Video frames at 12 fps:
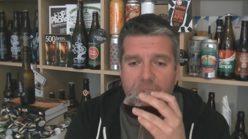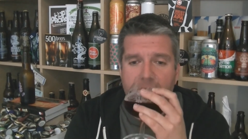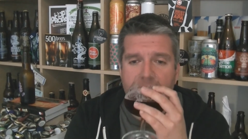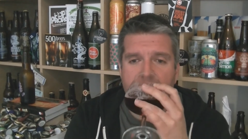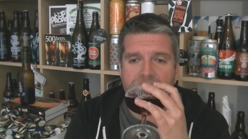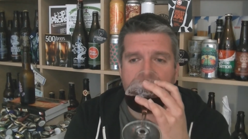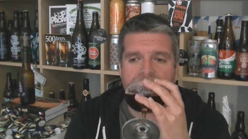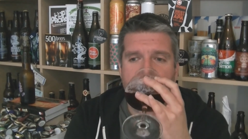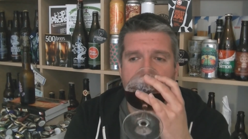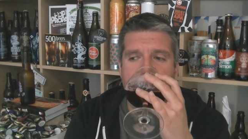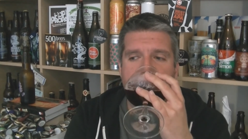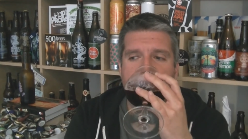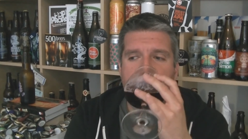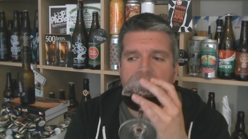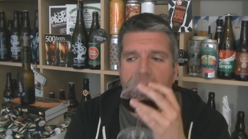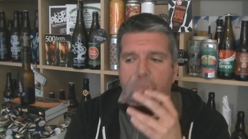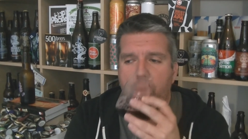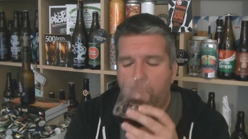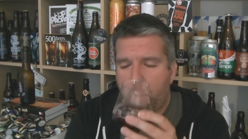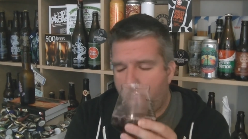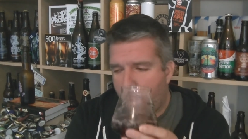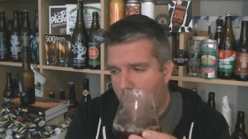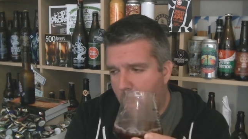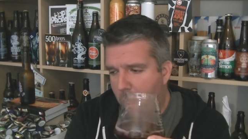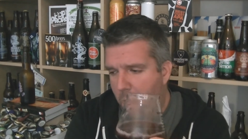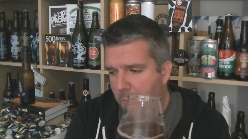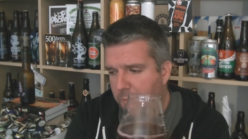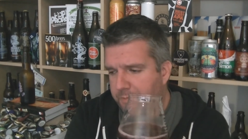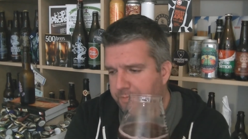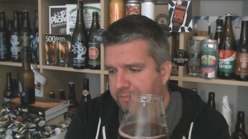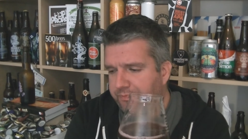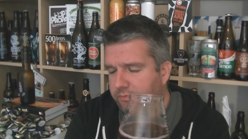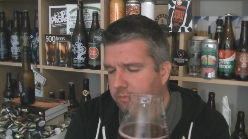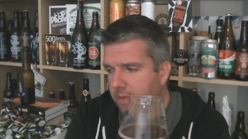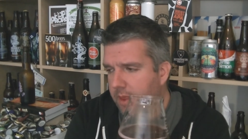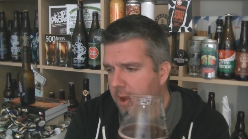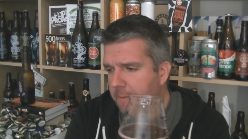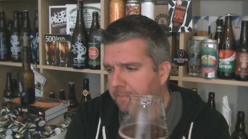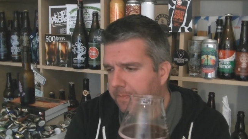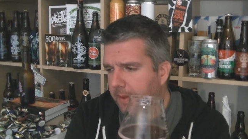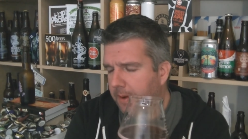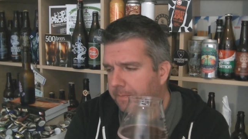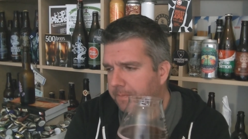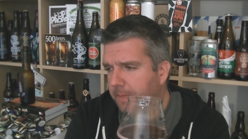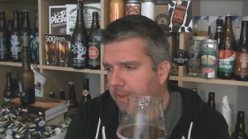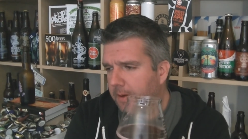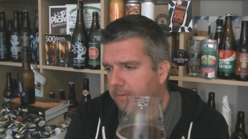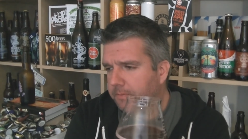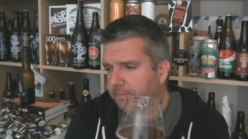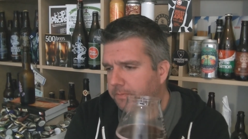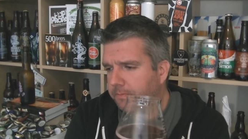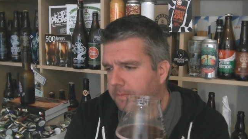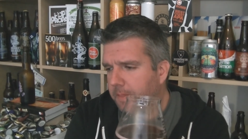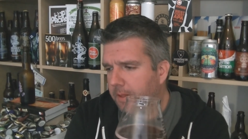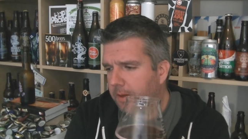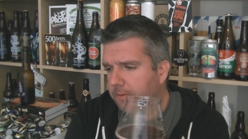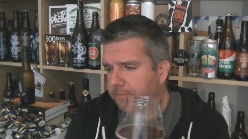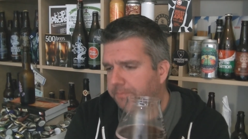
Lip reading: (silence)